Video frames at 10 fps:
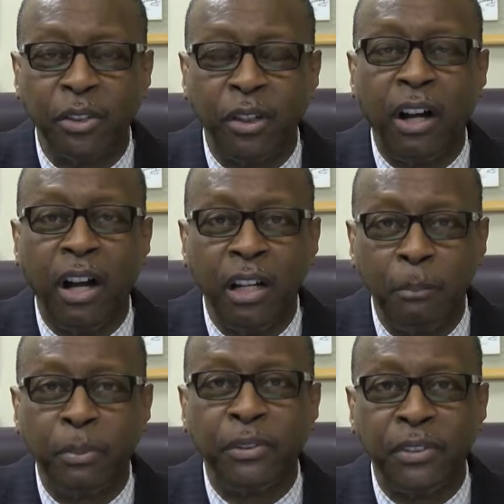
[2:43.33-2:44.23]
on a
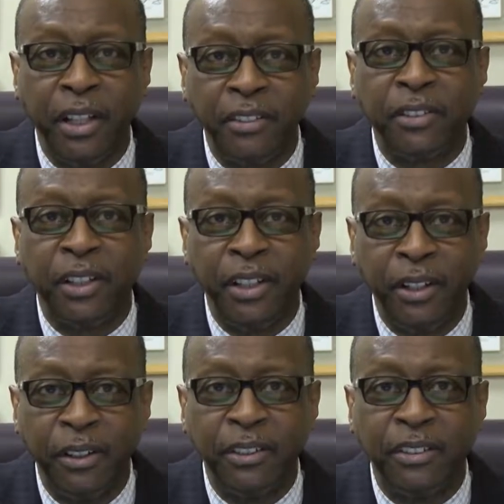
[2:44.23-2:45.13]
100%
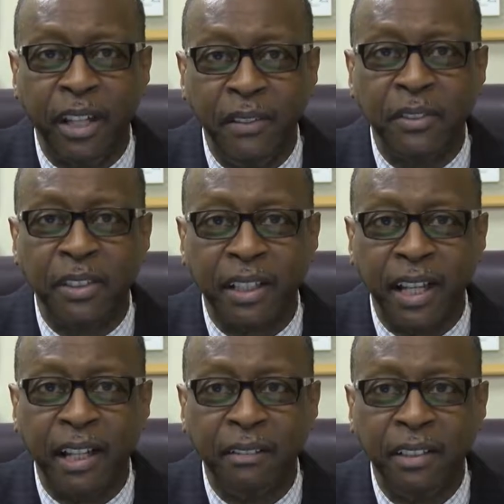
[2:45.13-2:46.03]
secured savings
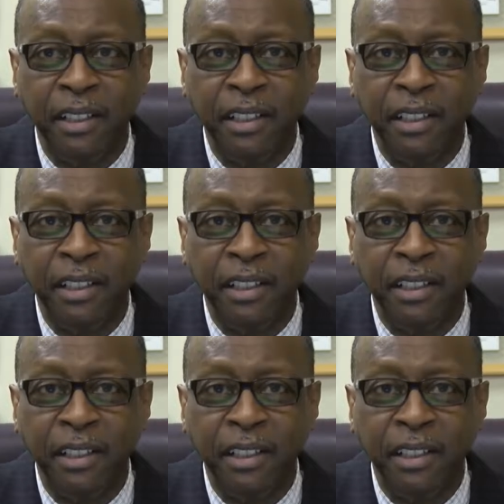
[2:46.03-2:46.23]
account.